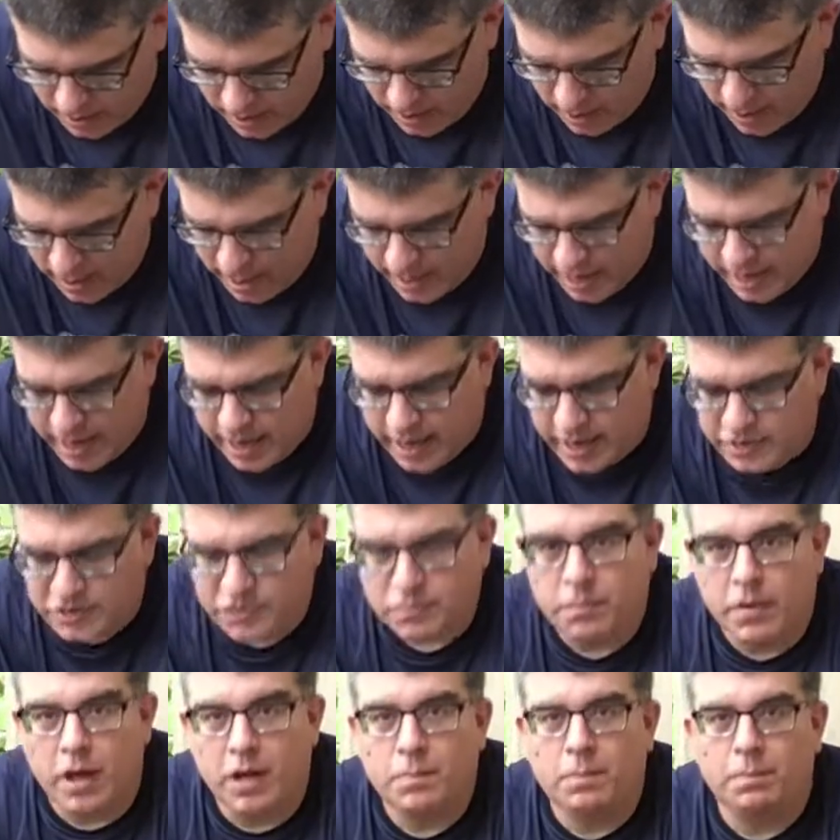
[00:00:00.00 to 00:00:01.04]
a
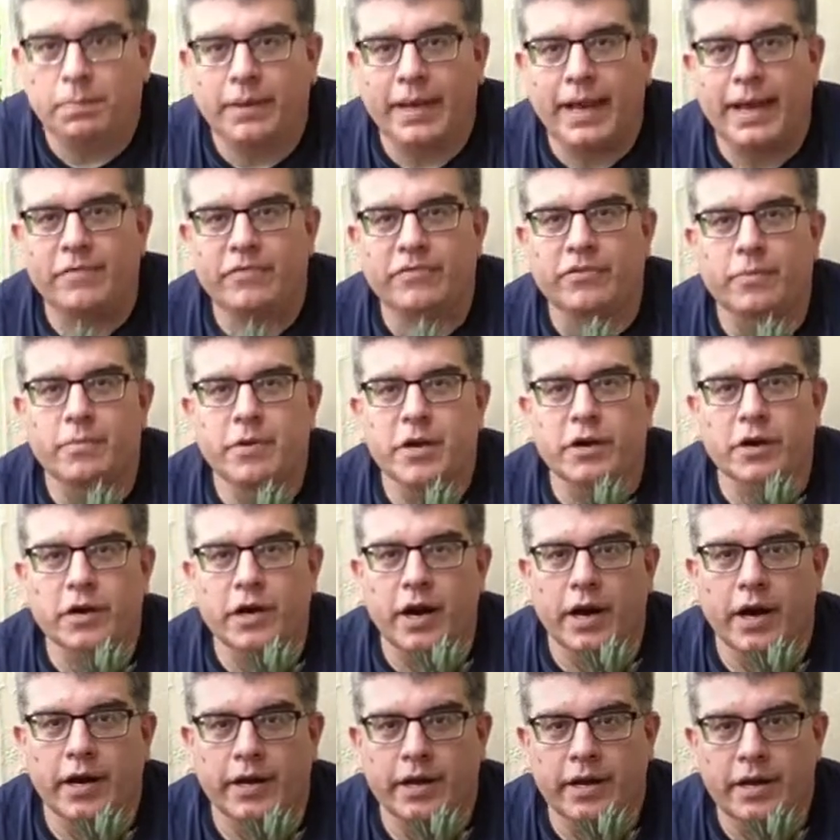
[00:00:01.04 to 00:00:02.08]
small plant from your
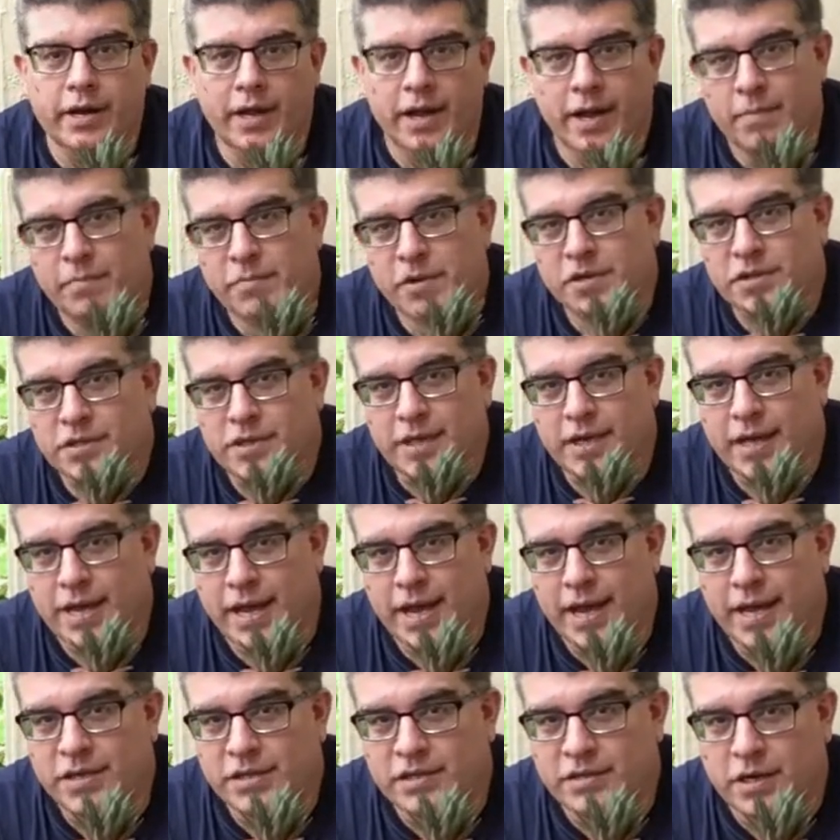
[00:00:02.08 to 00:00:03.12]
garden, I'm using
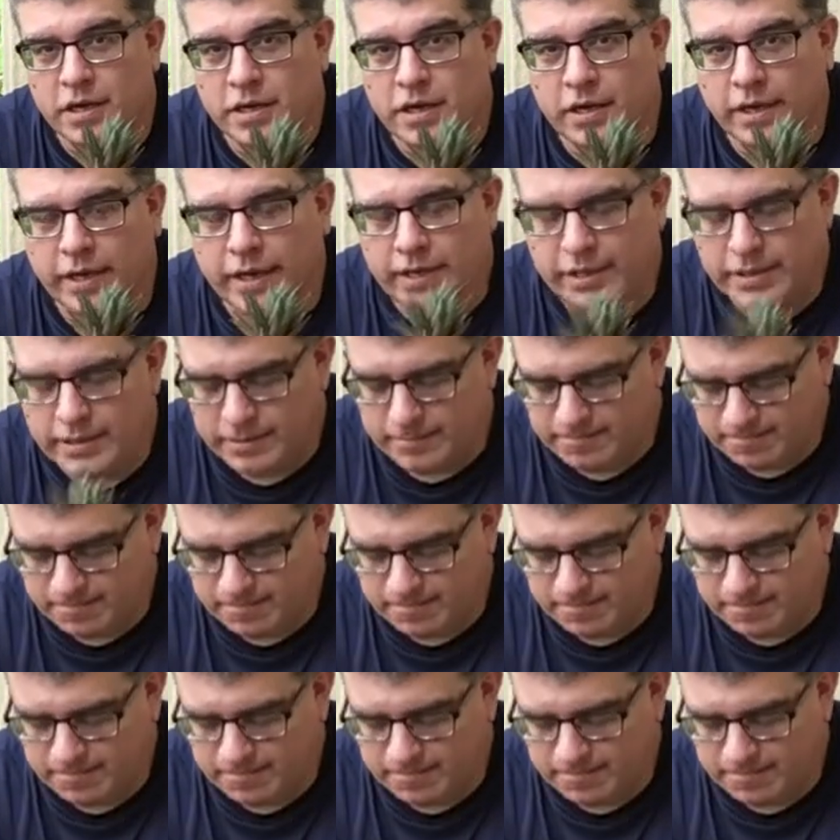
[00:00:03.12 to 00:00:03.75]
a succulent,